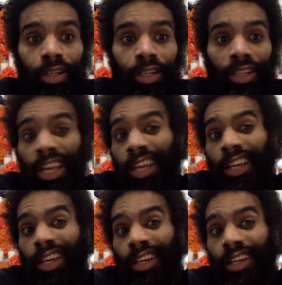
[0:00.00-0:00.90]

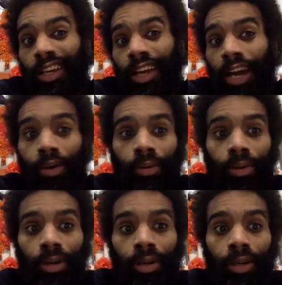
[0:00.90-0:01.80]
like
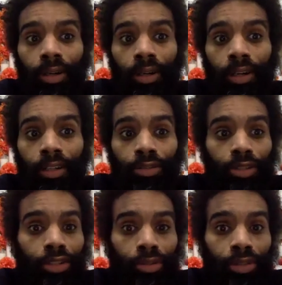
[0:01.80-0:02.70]
how a
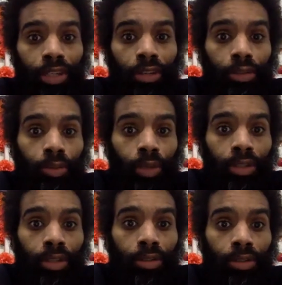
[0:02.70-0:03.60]
traditional Dia de los
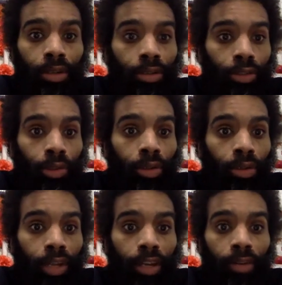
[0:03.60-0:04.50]
Muertos altar would
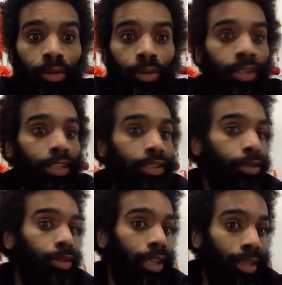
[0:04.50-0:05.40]
look like, or it doesn't
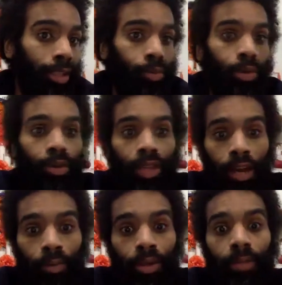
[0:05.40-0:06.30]
look like this one or
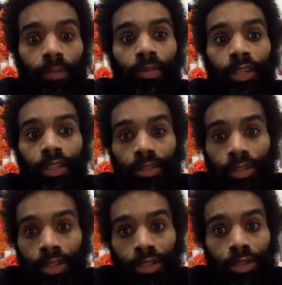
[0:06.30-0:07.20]
that one.
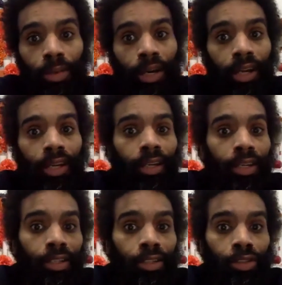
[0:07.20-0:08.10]
This is my
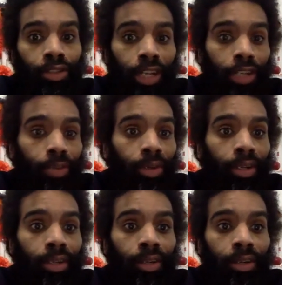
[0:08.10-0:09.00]

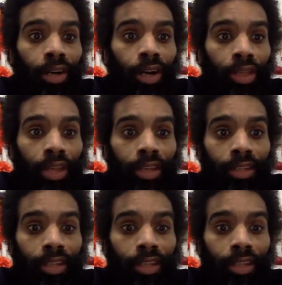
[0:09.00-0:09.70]
genuine, authentic